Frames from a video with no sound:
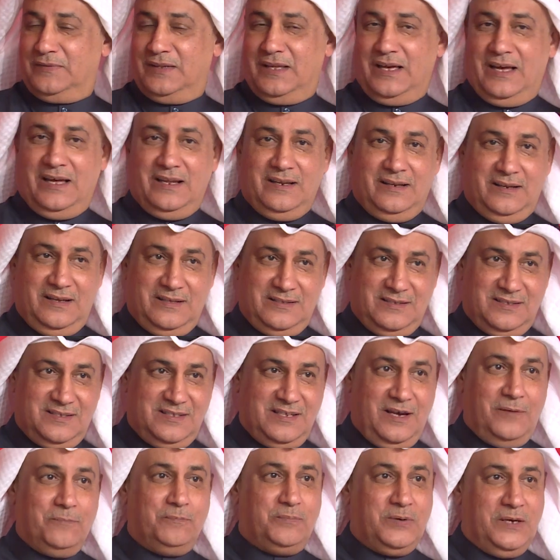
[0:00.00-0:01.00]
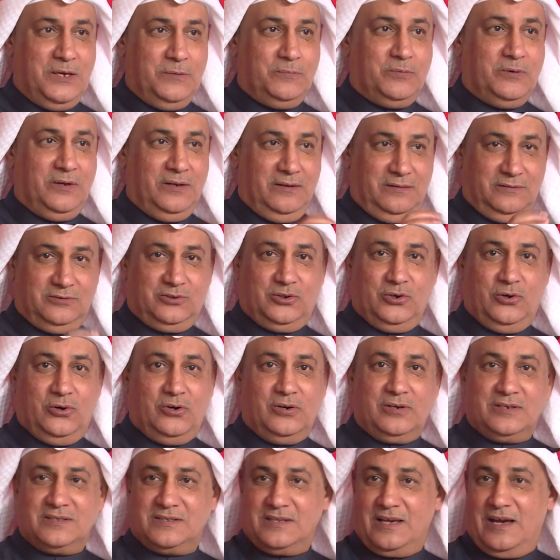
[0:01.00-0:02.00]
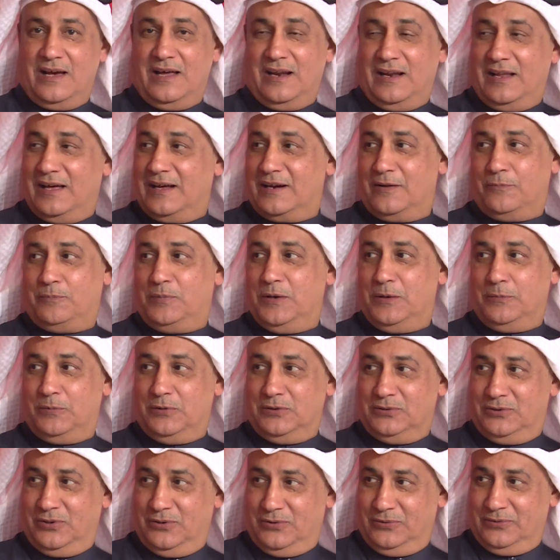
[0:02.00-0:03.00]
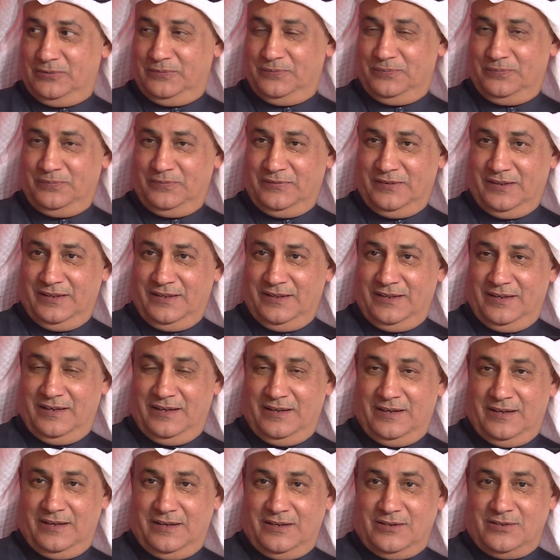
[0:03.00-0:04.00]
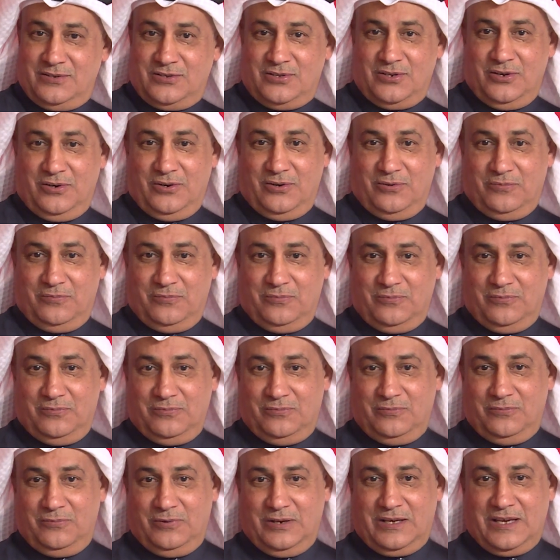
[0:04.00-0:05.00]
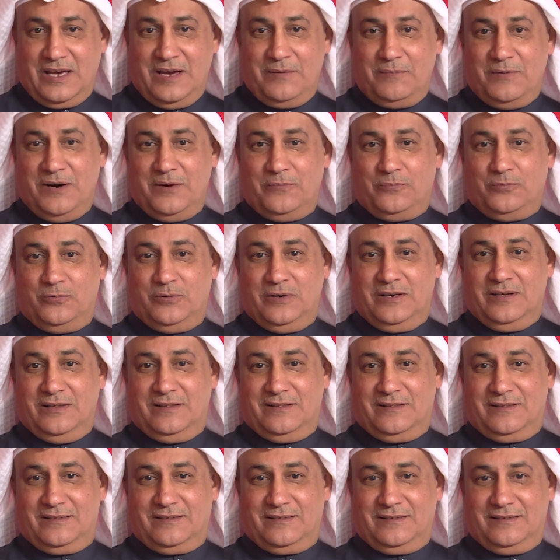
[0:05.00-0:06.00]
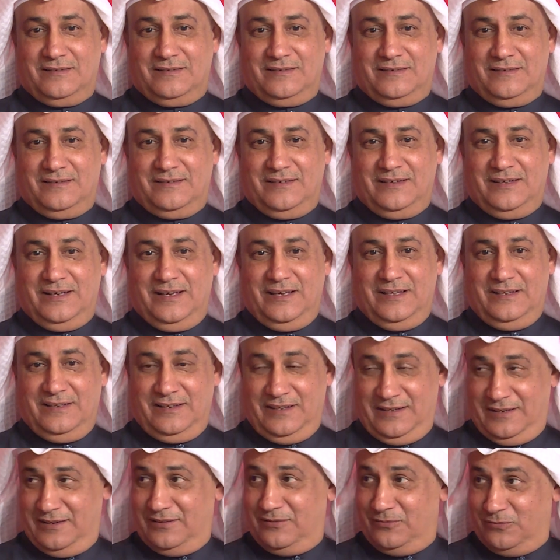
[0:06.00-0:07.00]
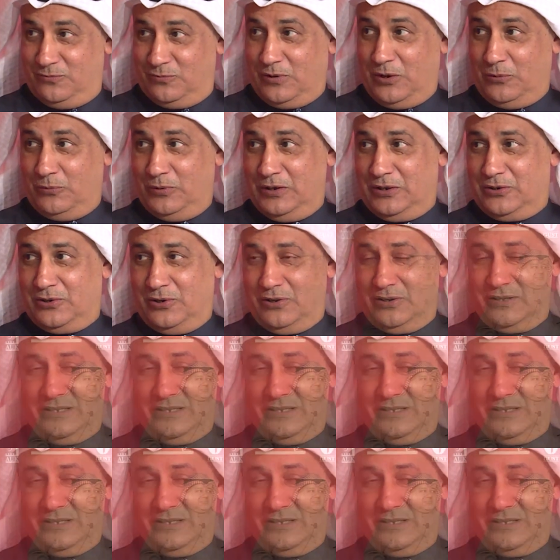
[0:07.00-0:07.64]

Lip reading: And some people talk, a lot of people don't. So we came up with, in what we call